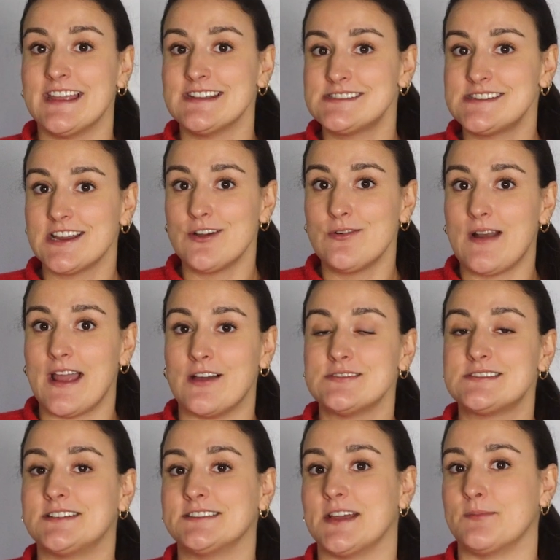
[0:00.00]
And stick around
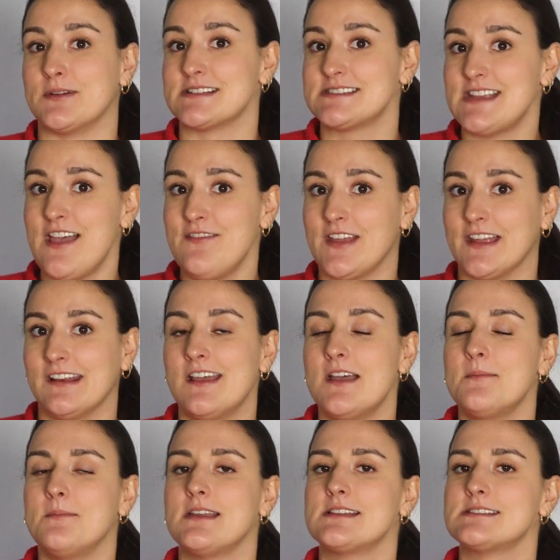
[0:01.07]
till number seven
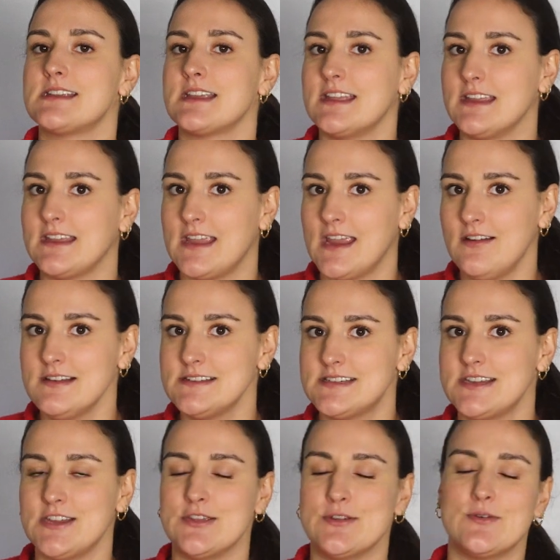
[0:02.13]
because I can
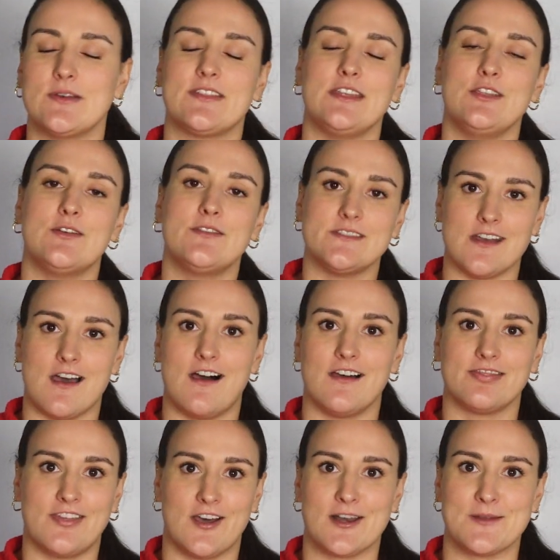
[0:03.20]
guarantee you that you have
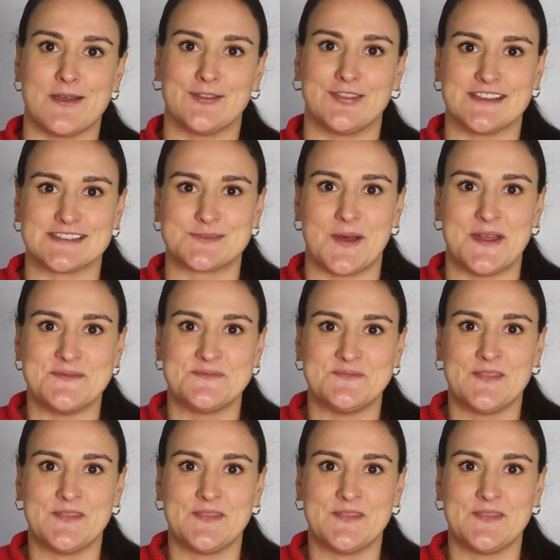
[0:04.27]
not thought about this one.